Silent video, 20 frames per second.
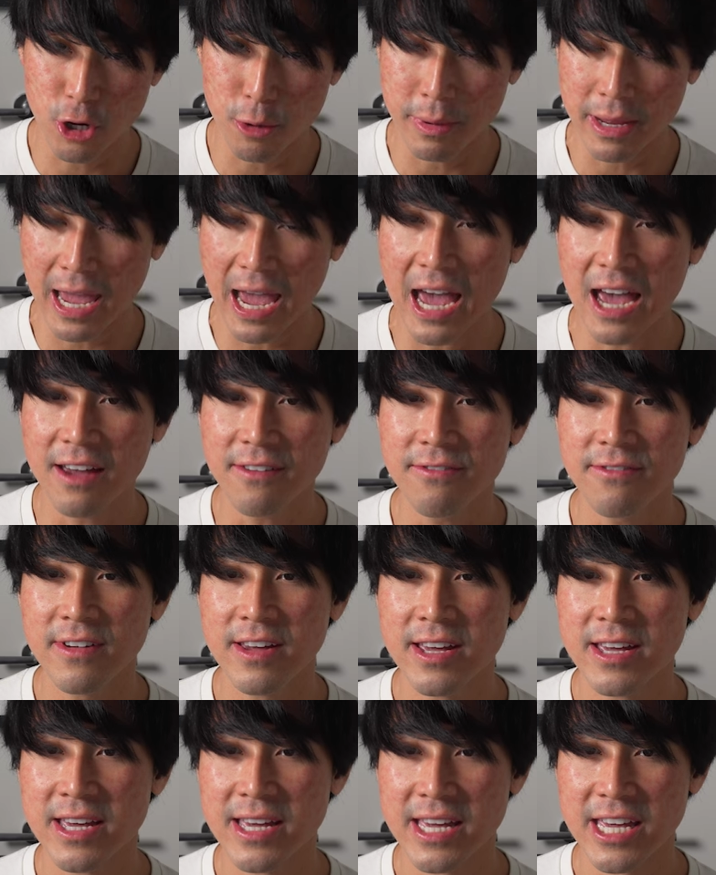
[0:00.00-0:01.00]
your behalf,
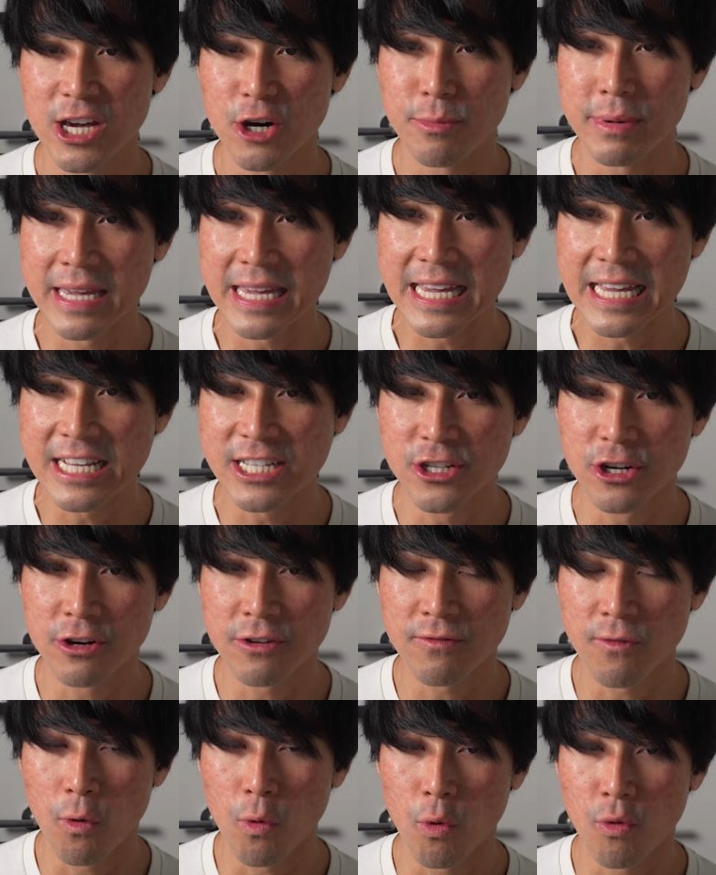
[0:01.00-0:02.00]
it'll be easier
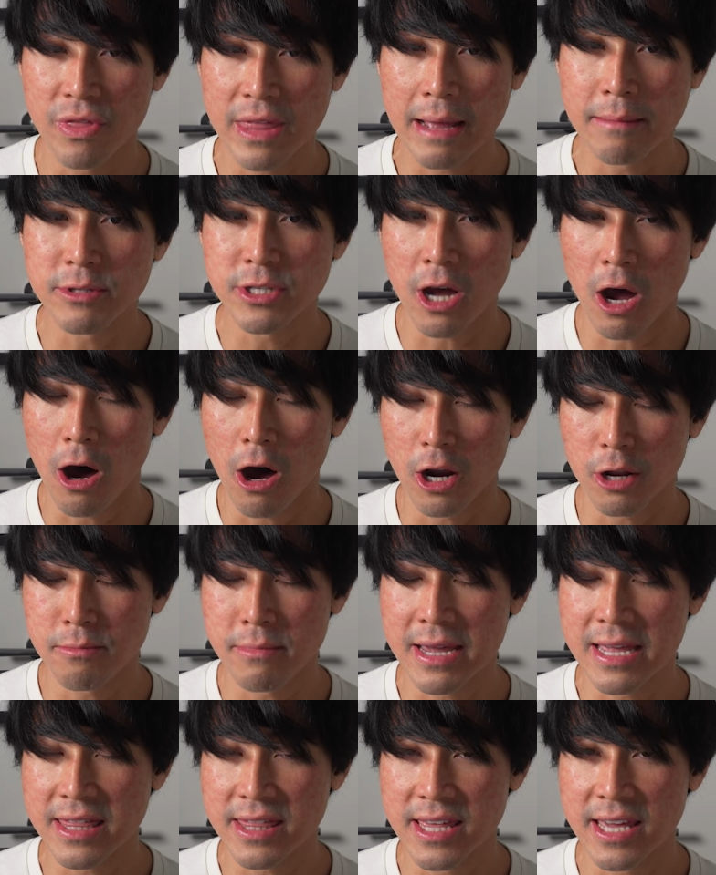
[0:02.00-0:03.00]
for them to
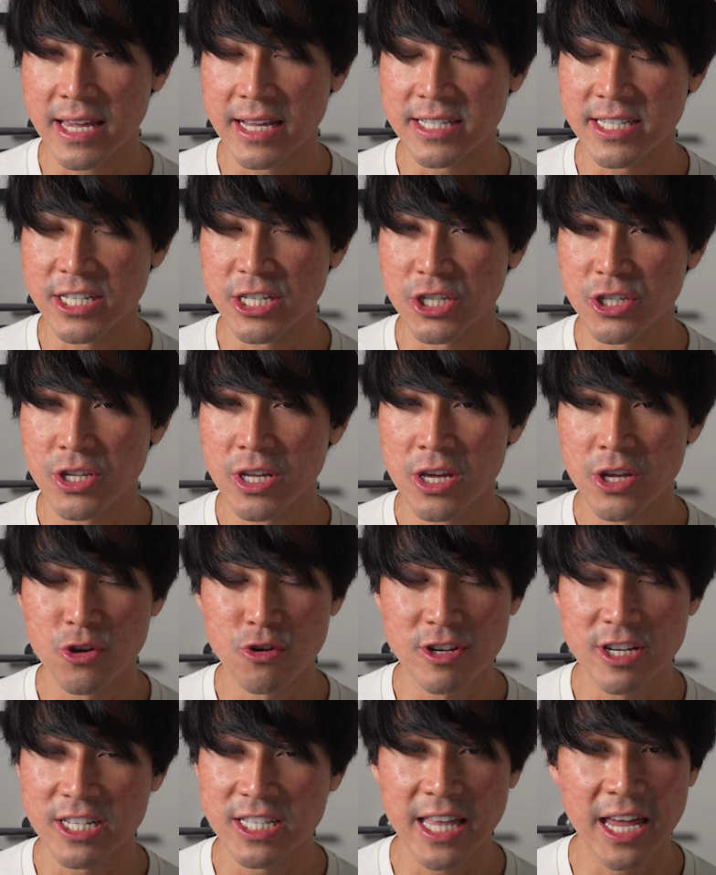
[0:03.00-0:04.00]
automate things, and
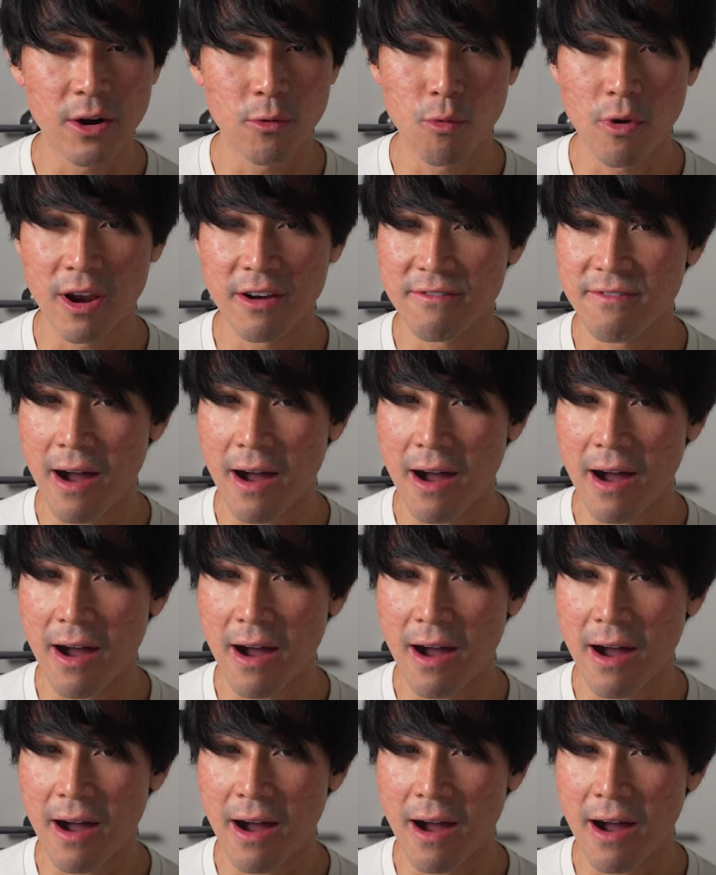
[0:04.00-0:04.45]
you just let it run